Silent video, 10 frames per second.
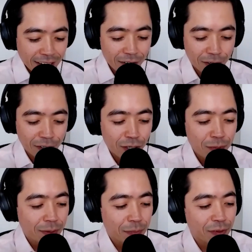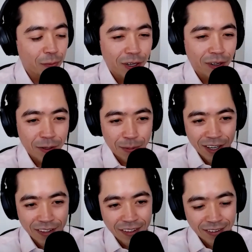And for our human supplements, we are in the
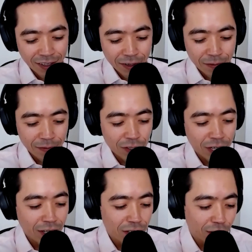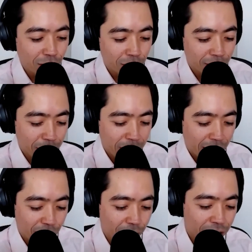process of changing over from
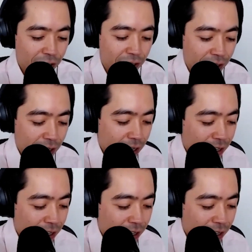Natural Cure